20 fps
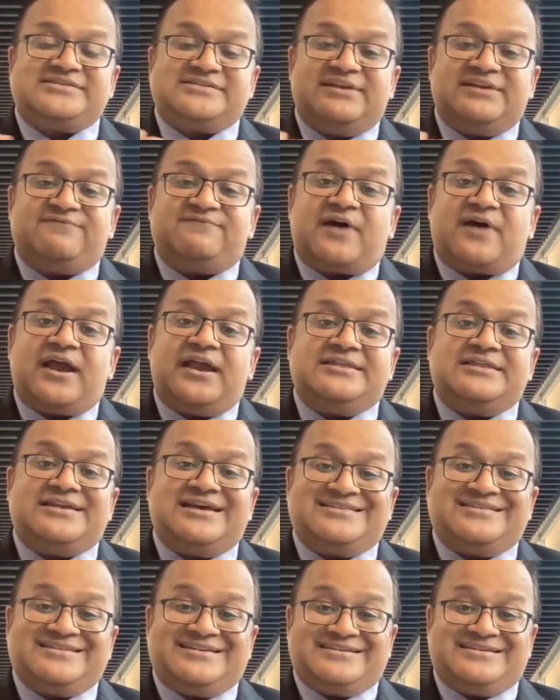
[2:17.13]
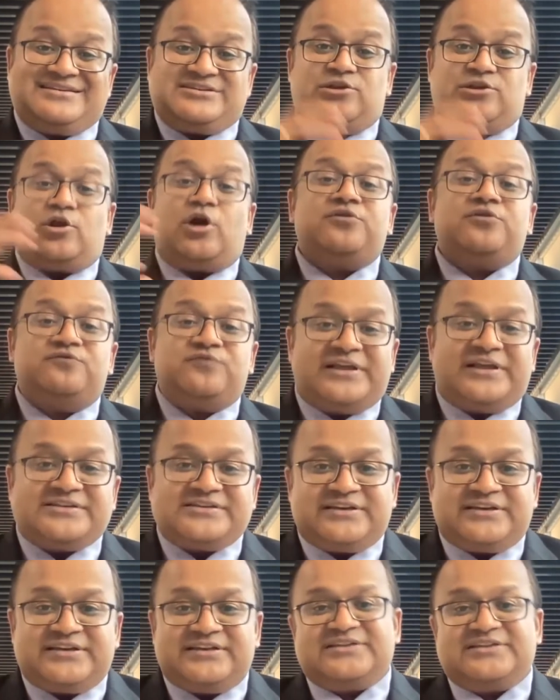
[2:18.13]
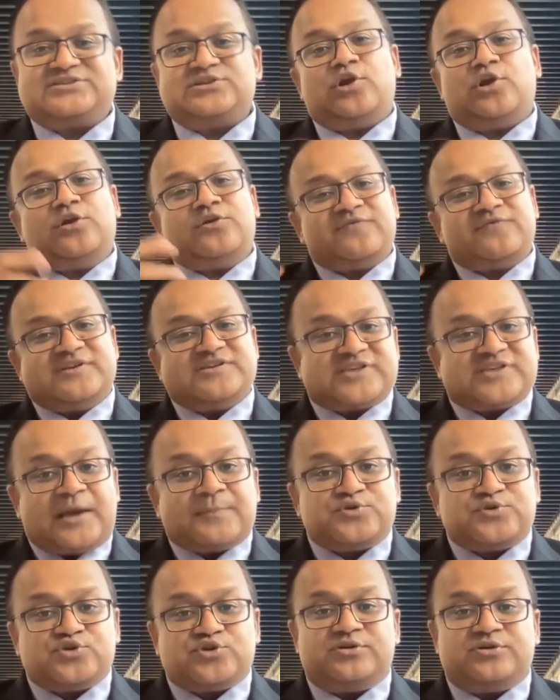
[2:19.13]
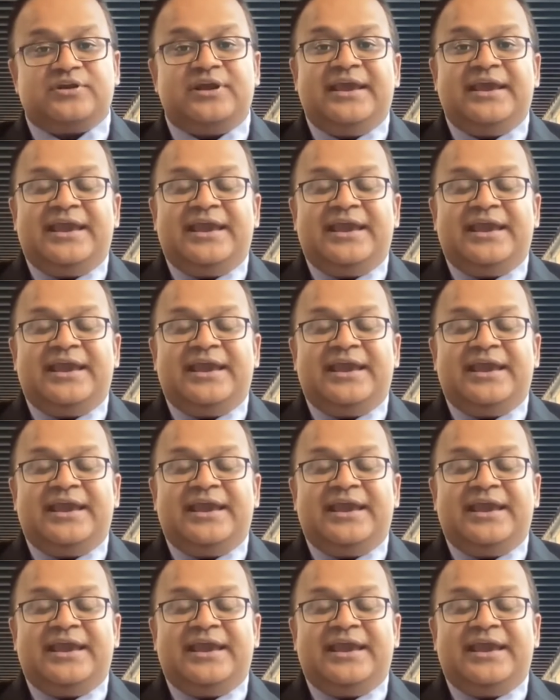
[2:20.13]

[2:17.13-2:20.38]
they find that there's a lot of density, there's a lot of consumption,